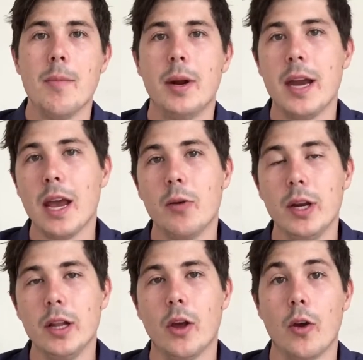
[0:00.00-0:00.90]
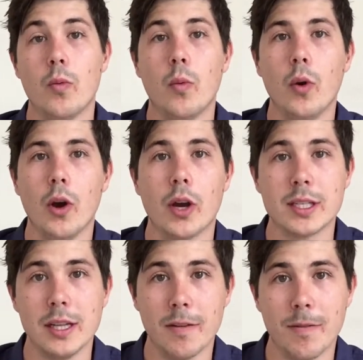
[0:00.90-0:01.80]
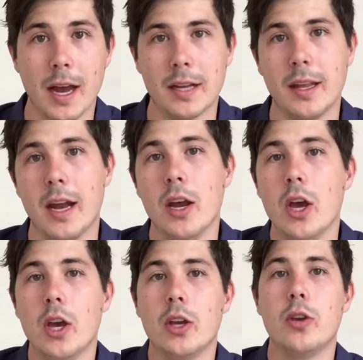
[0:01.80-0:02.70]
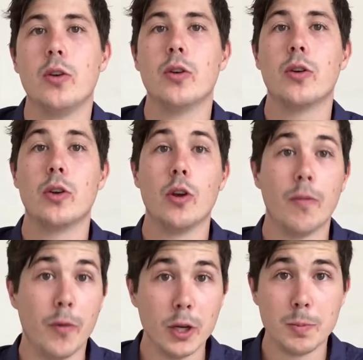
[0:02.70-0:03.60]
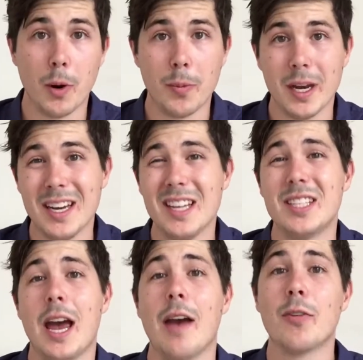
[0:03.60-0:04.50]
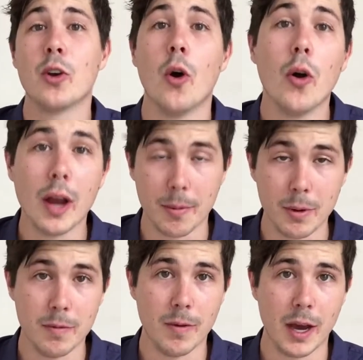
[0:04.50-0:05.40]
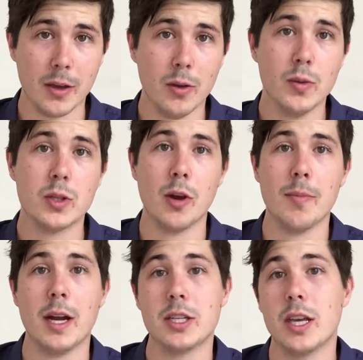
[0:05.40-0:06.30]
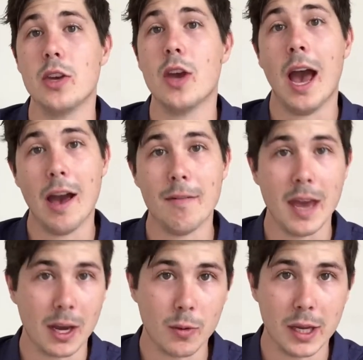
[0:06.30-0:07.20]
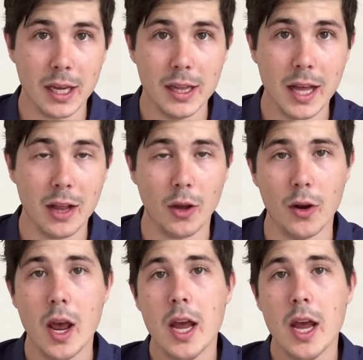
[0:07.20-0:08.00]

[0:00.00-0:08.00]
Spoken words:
But an equity loan works in the fact that your first property needs to have gone up in value so much that you have equity in that loan.